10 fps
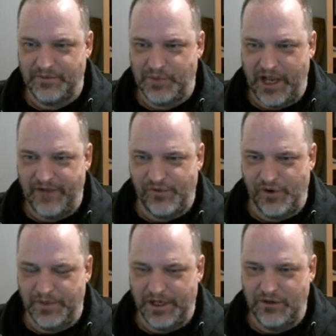a
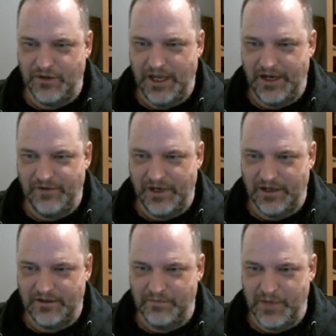platform, like you can't even
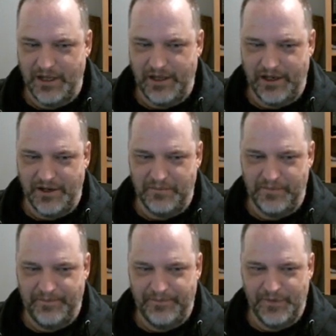get to melee him,
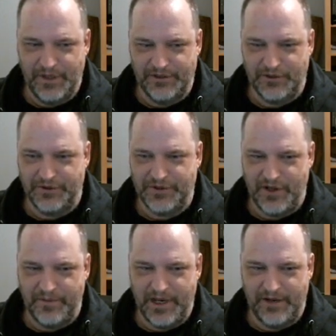and so it's
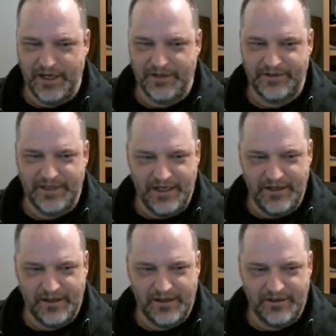all about
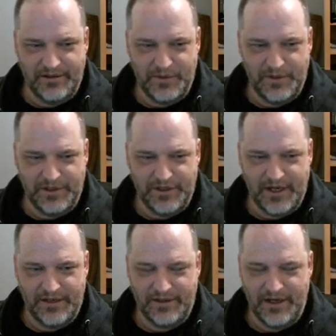seethe, I think someone in my
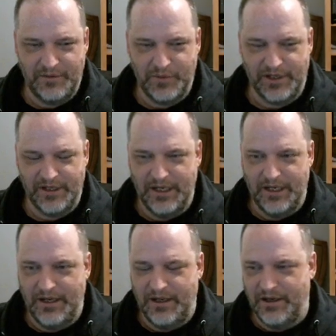chat is saying, but
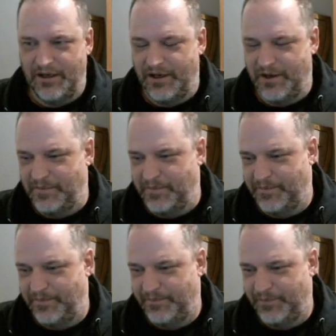
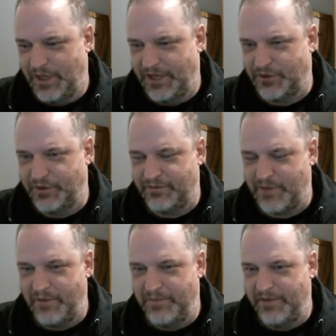so it's
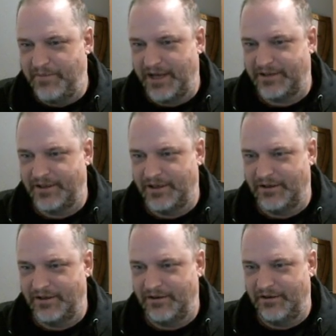about
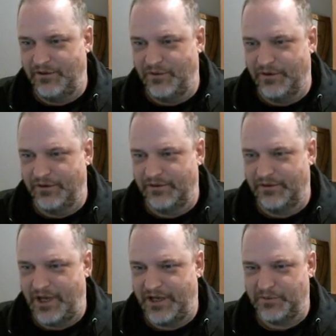min-maxing your
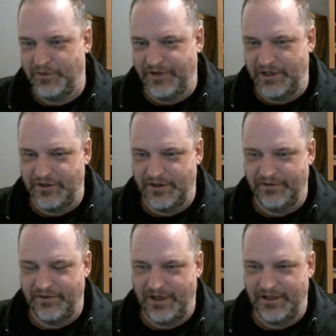loss
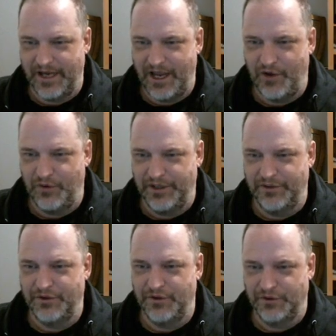prevention, right? Like how
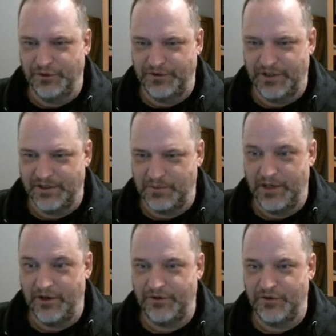little you're losing.
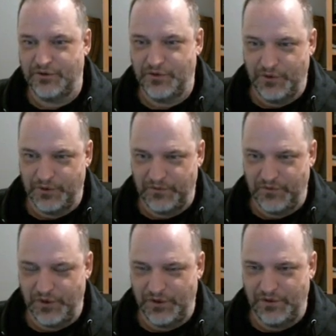Spend all your souls
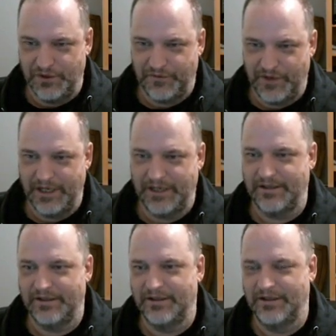before you do this
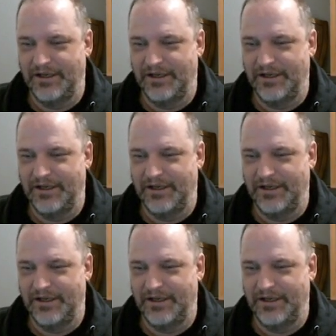fight, and